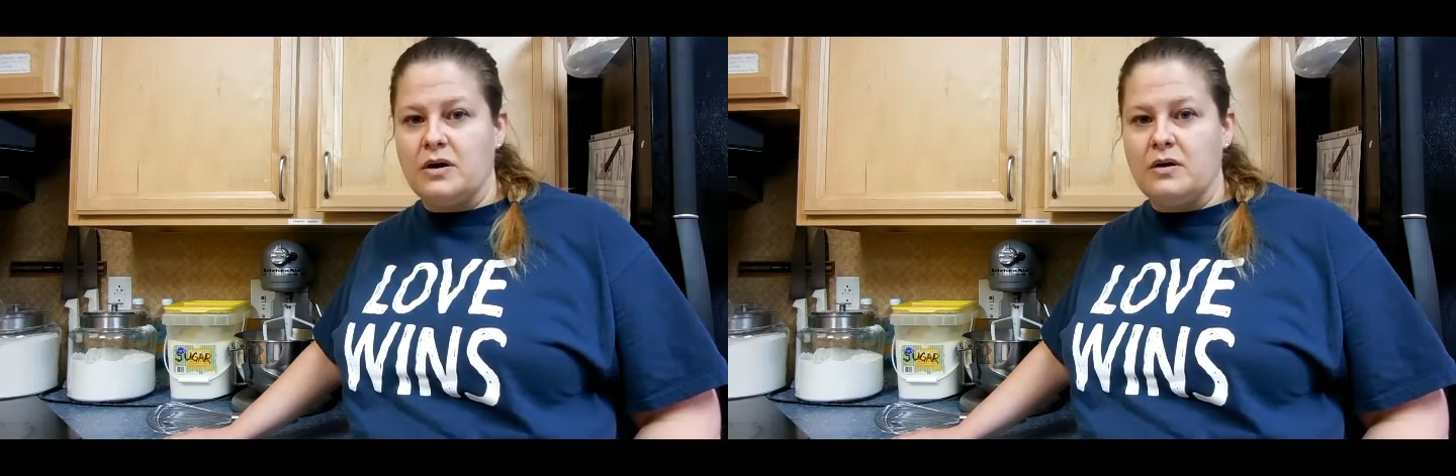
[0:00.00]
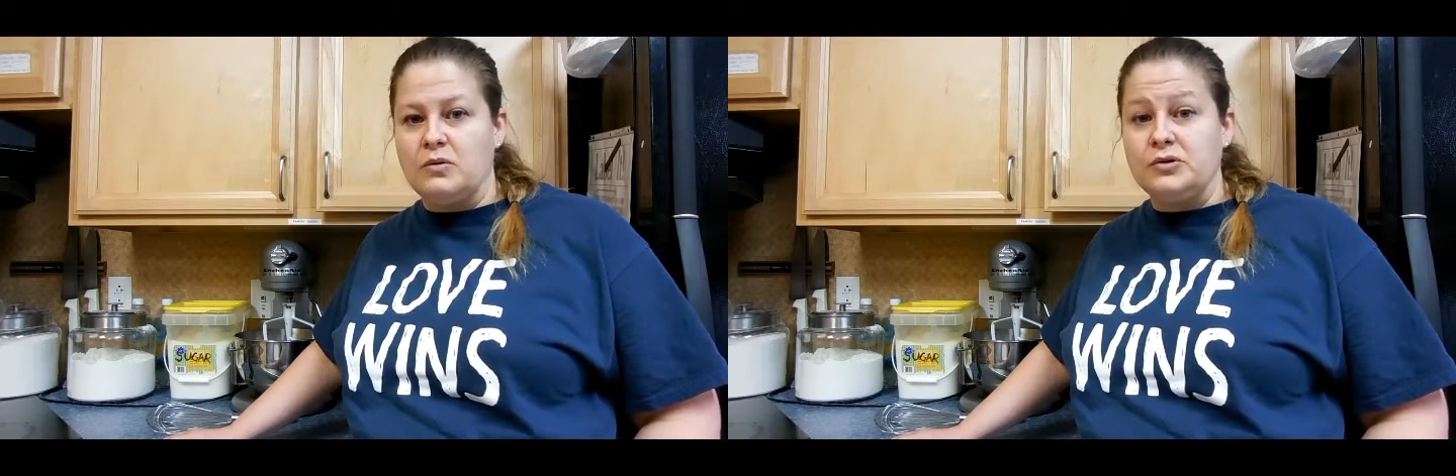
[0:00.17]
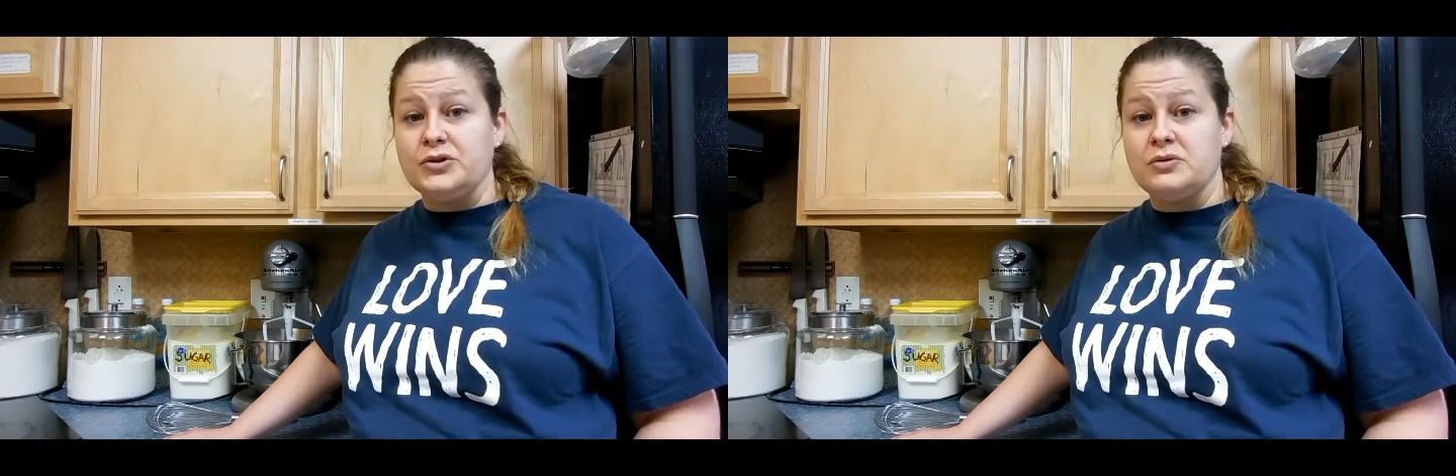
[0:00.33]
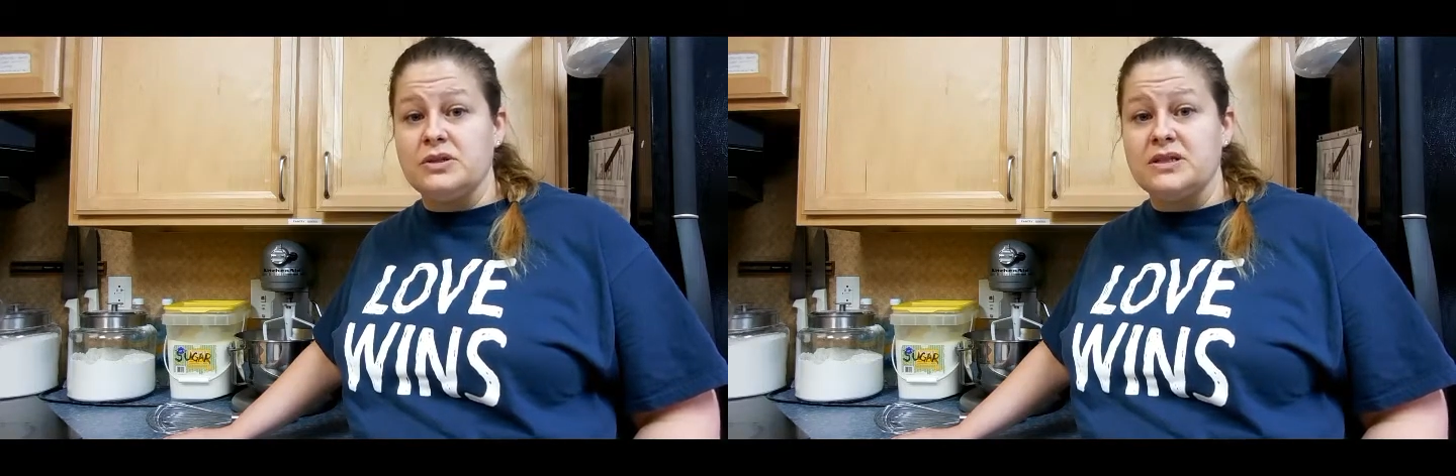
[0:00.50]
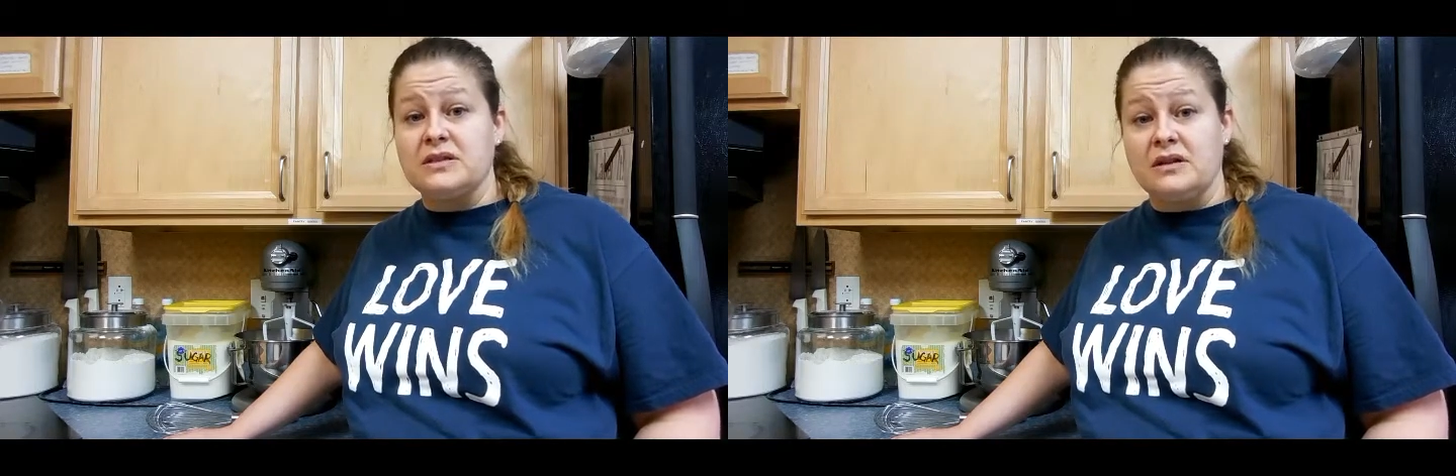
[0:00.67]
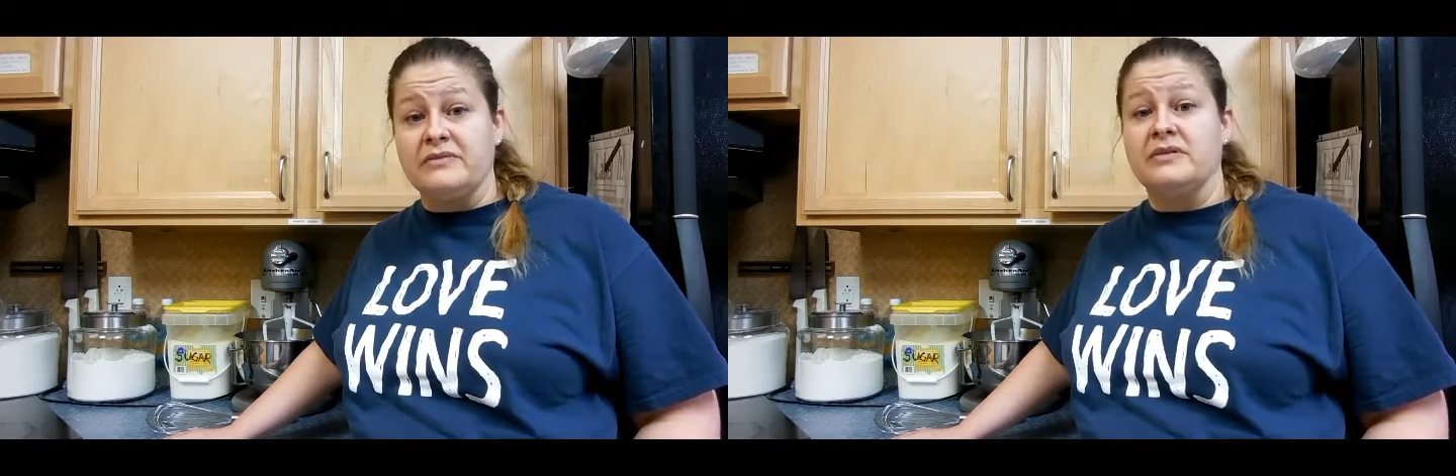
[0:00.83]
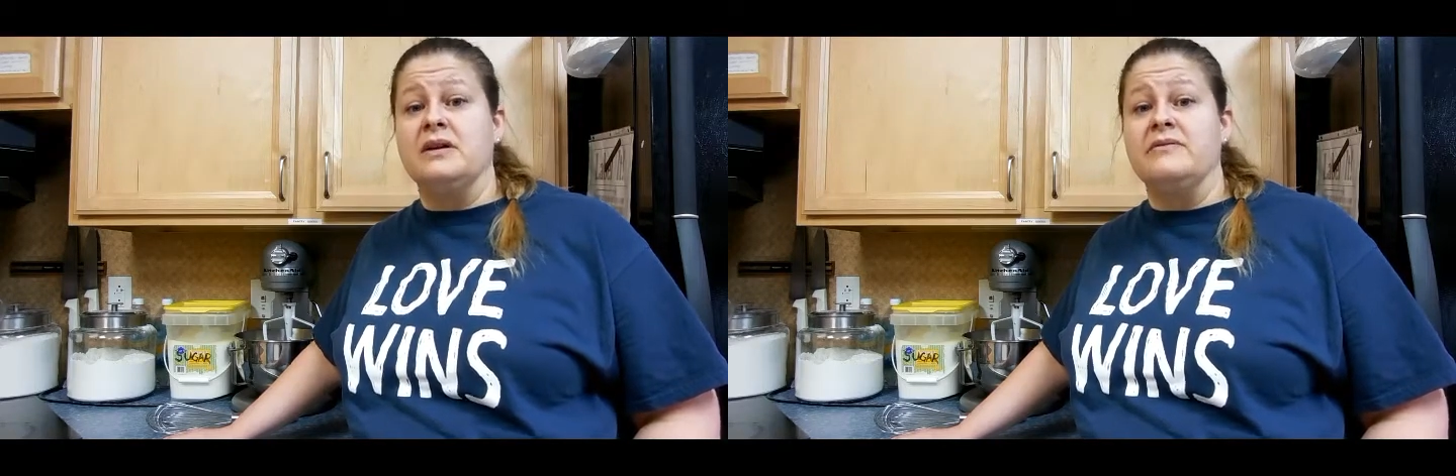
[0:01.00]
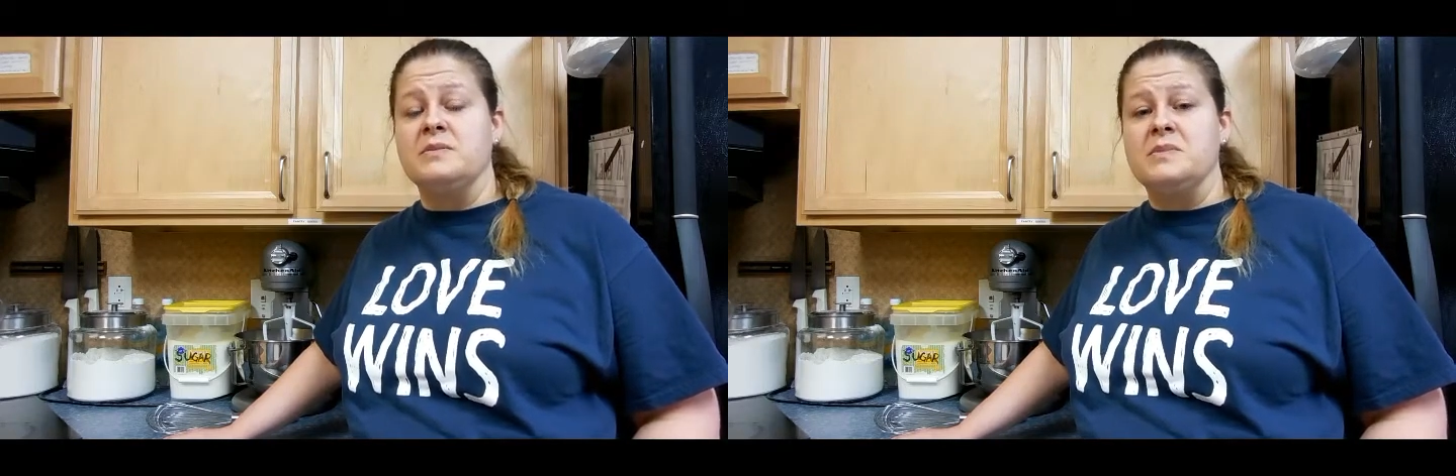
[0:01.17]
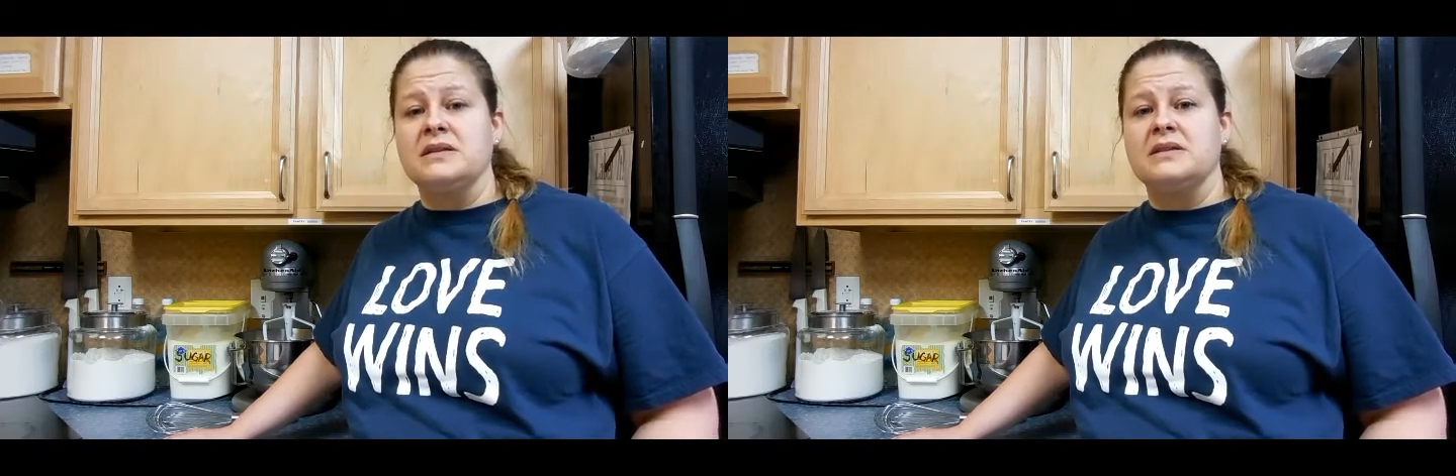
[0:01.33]
we'll do the stuffing
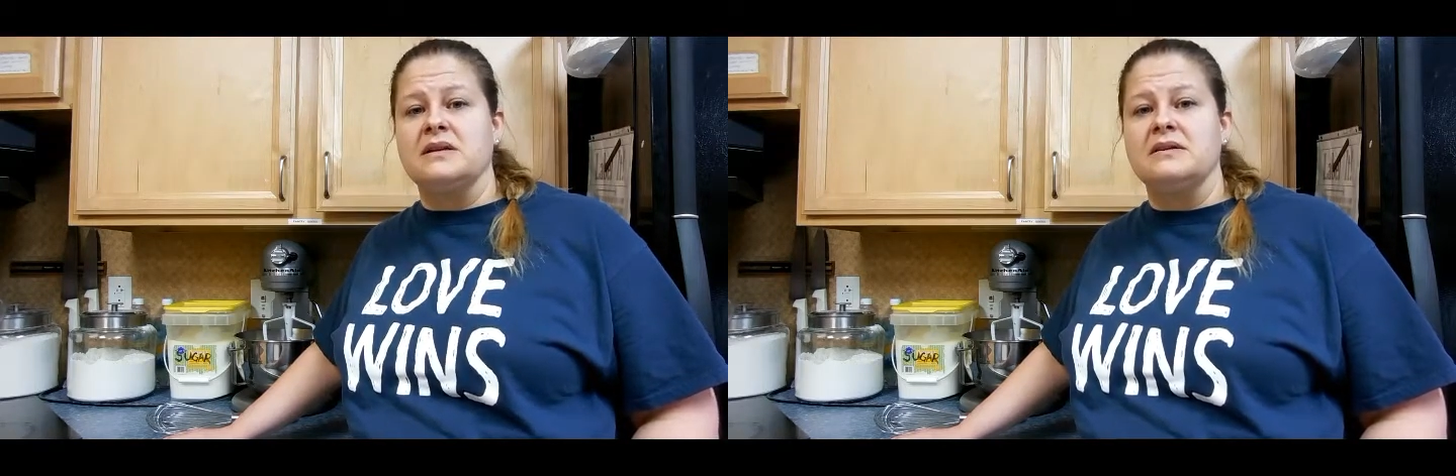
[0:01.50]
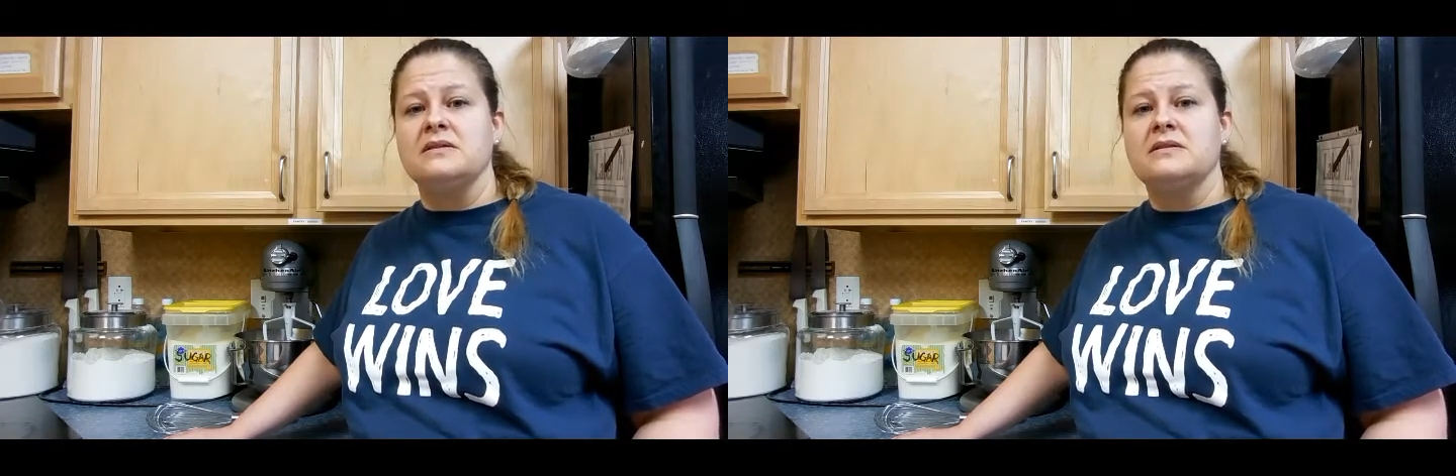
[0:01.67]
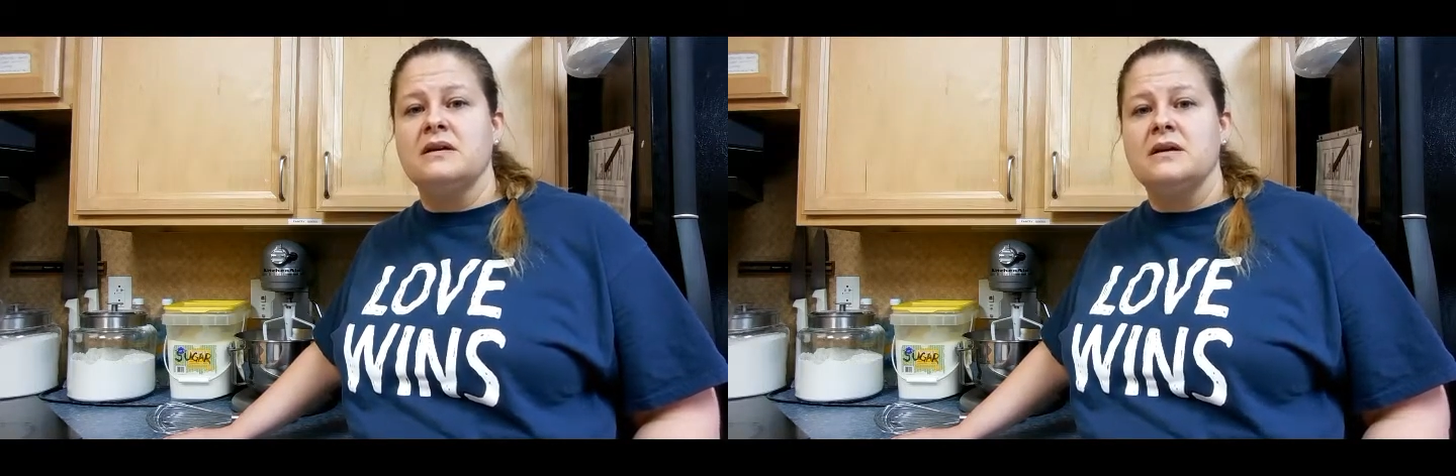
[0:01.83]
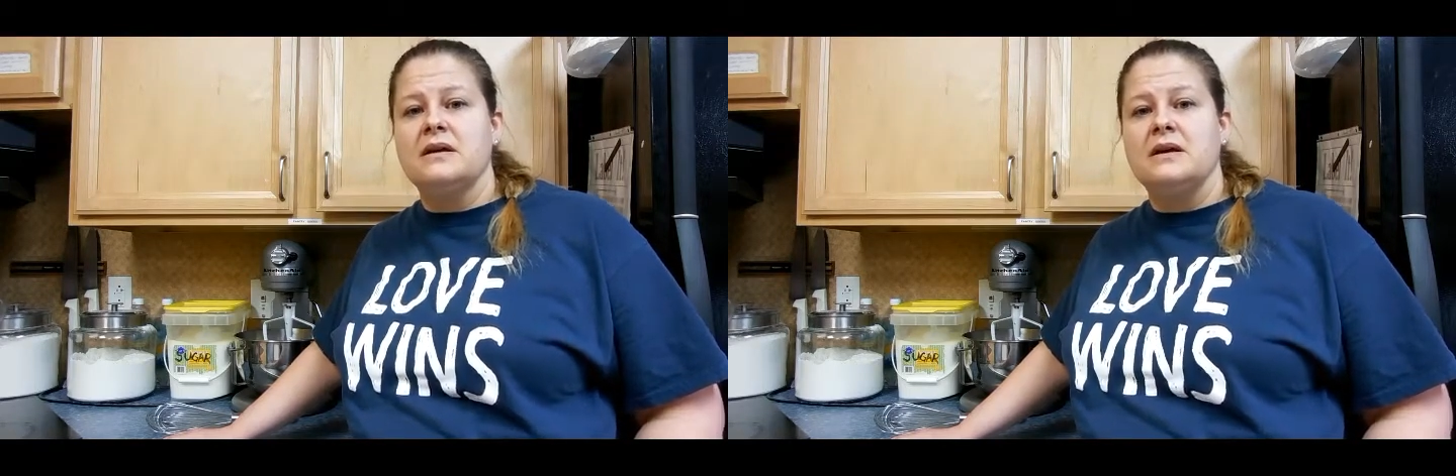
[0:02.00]
of the biscuits.